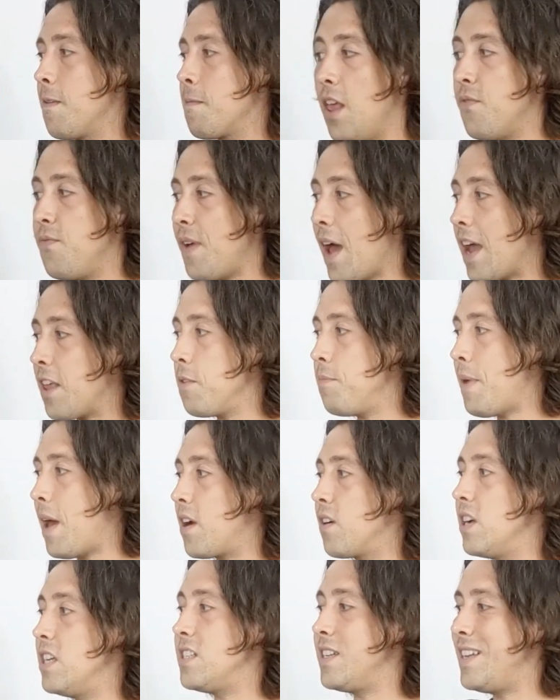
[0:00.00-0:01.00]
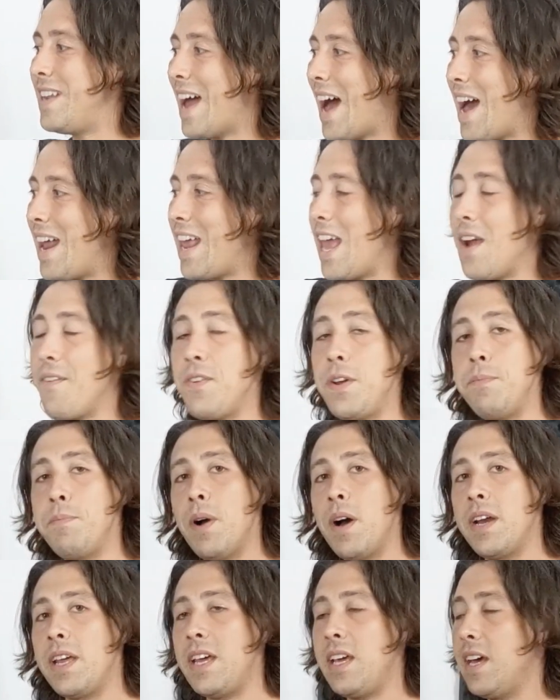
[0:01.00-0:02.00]
And the fact of the matter is, not
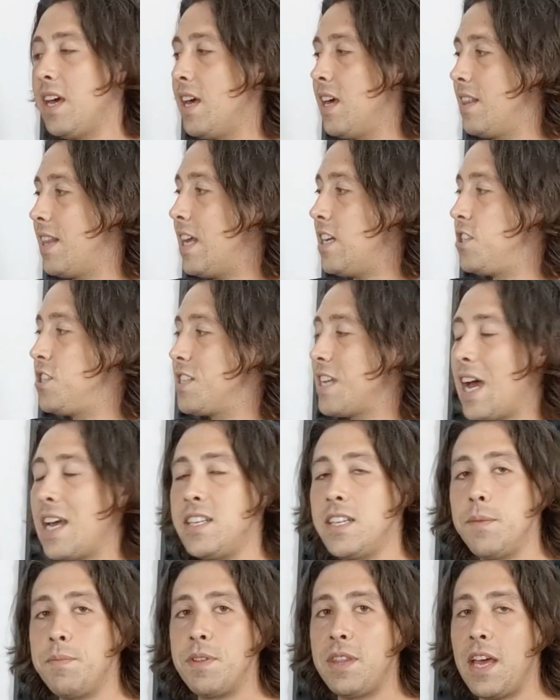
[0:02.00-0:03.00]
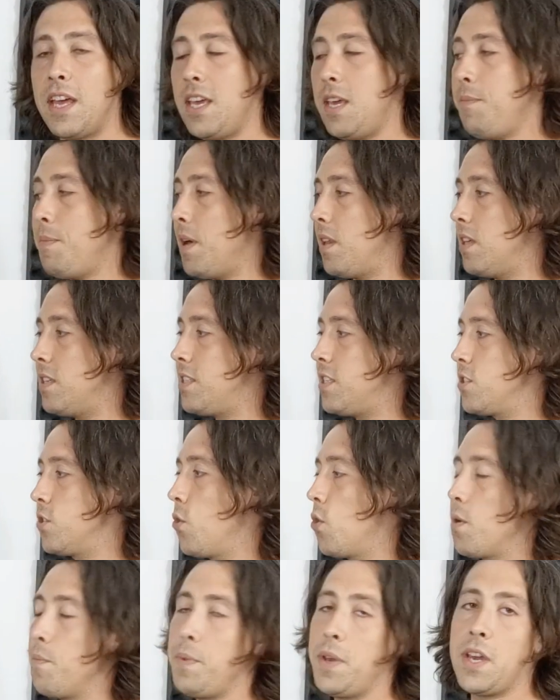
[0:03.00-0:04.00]
everybody that signs up to that email list is
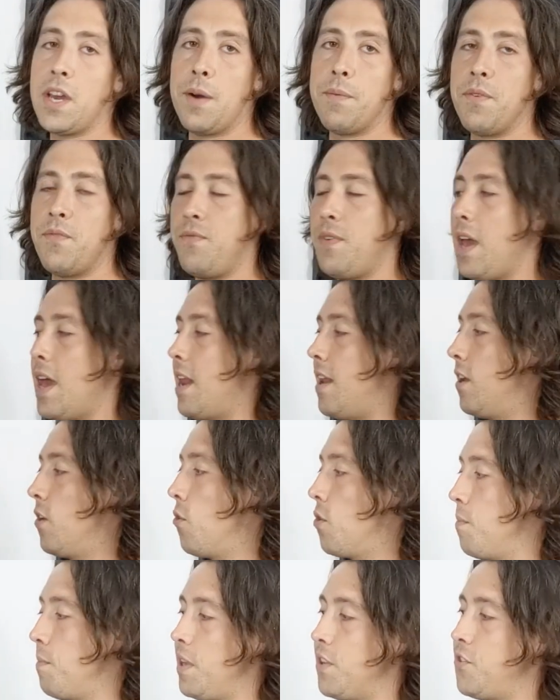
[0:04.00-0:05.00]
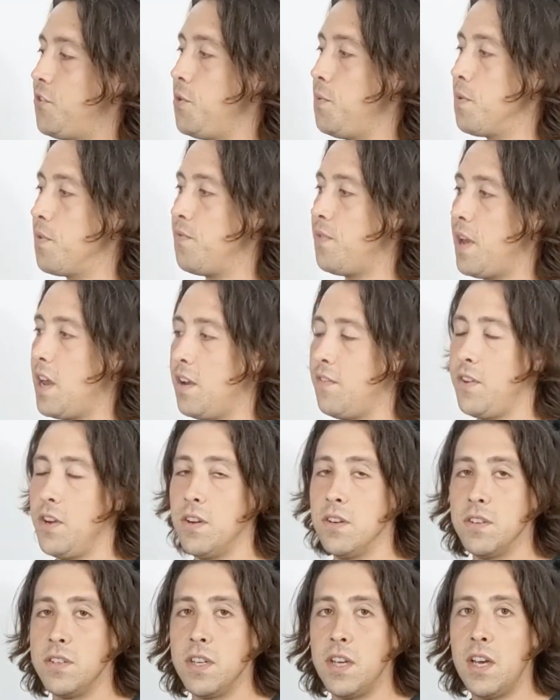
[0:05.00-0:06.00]
going to become a fan and going to be a super fan of
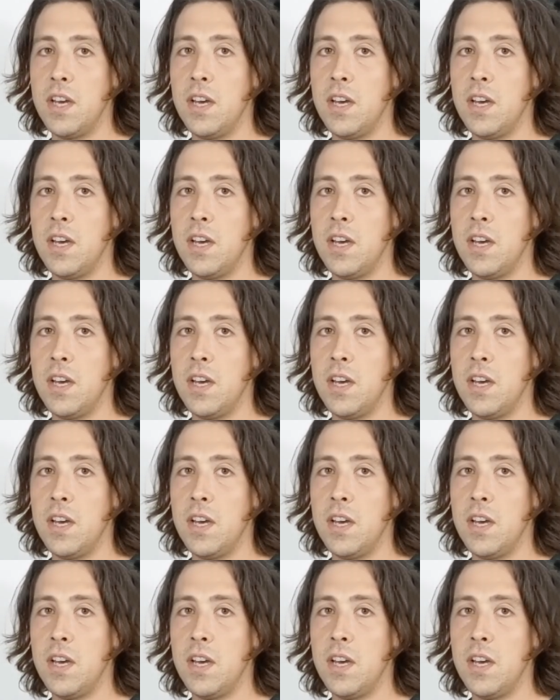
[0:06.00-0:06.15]
yours.